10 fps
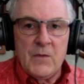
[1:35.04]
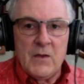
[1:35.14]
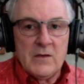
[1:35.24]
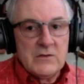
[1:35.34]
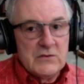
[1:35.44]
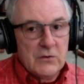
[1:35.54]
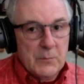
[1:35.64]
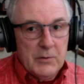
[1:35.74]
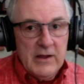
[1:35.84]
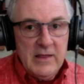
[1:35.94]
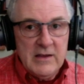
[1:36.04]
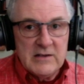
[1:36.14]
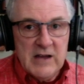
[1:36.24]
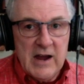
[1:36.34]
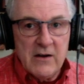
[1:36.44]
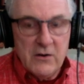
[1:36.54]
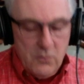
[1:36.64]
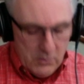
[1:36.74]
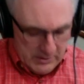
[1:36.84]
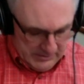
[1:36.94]
So to play the entire
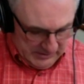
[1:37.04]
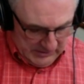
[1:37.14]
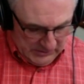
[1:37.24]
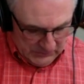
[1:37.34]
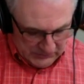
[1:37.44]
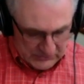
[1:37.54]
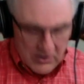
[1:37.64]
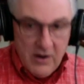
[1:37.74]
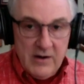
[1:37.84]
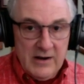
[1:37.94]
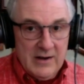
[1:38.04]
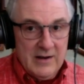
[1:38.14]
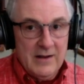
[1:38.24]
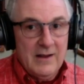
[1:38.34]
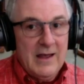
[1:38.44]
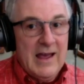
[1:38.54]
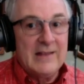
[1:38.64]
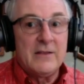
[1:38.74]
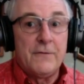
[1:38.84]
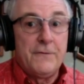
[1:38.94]
chord, you start at
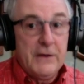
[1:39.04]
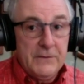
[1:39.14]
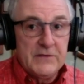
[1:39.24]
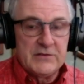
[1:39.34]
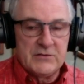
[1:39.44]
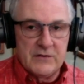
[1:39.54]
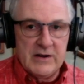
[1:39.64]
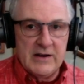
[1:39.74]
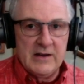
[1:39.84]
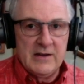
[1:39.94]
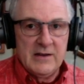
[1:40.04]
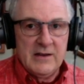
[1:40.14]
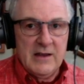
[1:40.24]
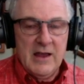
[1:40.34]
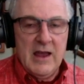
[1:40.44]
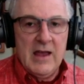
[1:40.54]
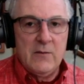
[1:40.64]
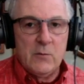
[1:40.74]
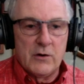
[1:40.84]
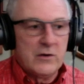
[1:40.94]
the 5th string and
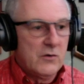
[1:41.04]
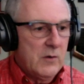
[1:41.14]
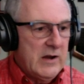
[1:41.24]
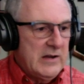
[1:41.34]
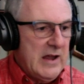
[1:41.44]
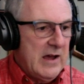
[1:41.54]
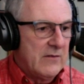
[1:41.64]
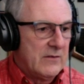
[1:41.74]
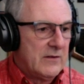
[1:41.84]
work your way down.